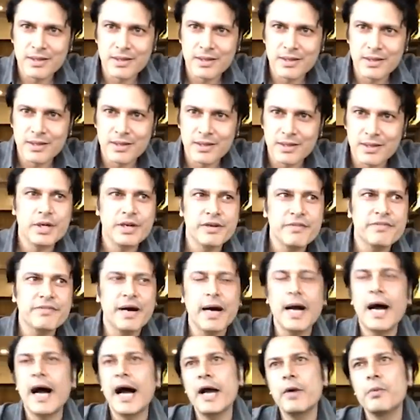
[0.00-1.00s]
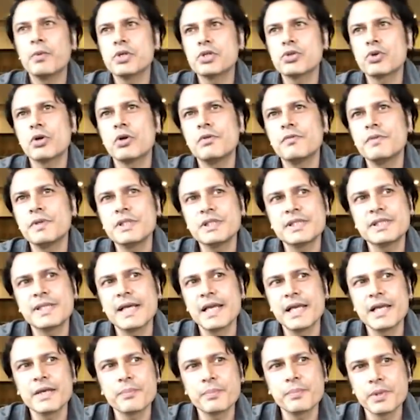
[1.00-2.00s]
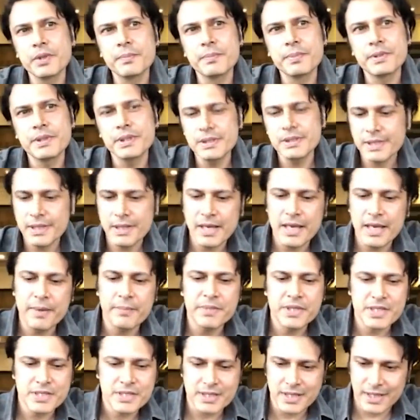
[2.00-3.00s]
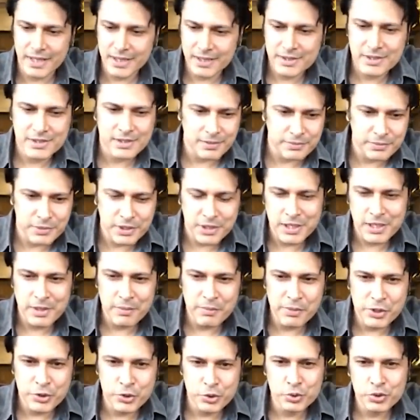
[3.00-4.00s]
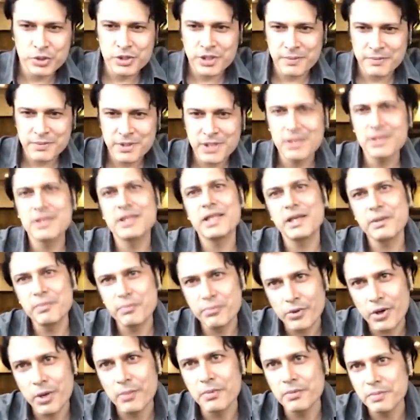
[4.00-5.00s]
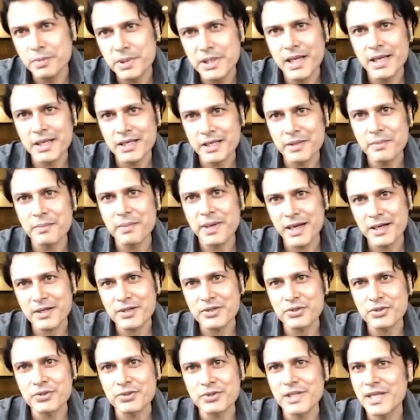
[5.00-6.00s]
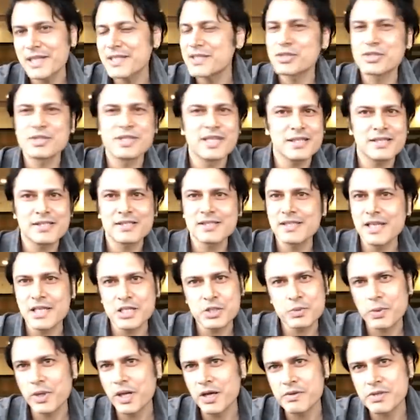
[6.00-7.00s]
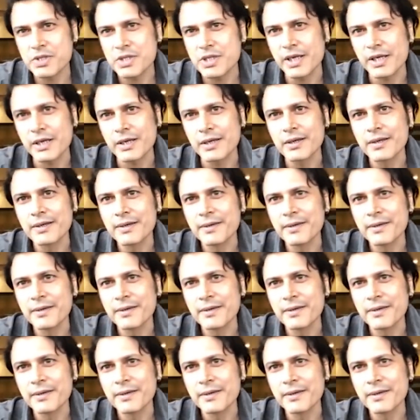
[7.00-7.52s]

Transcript: So if I was always telling people, let me sign something, let me do something, then probably I'll get back to you. That's what I was saying.